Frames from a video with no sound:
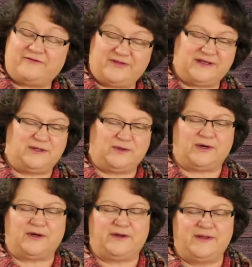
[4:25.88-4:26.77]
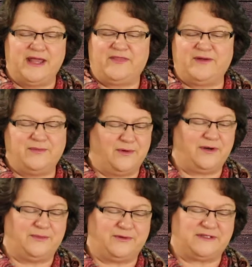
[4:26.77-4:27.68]
the little girl, the more
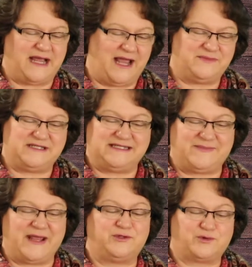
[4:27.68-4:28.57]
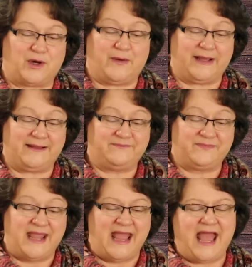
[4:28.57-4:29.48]
and more time she spent drawing.
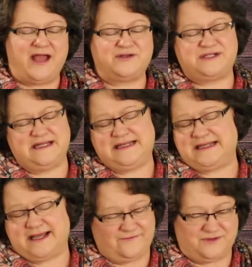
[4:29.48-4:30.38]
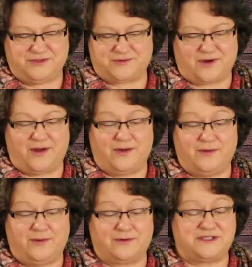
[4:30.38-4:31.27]
How she loved to draw,
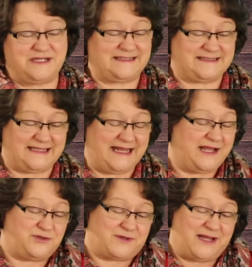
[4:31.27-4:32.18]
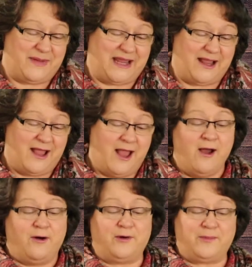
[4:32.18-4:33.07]
or just sitting and dreaming,
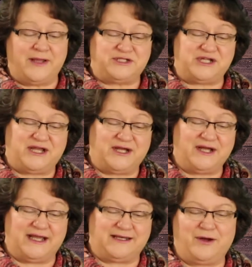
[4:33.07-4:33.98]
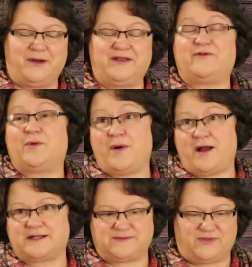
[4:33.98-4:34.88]
or when she could, going for
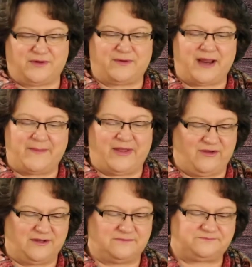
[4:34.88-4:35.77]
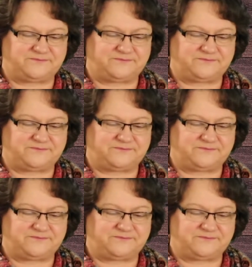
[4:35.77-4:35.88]
walks with her grandmother.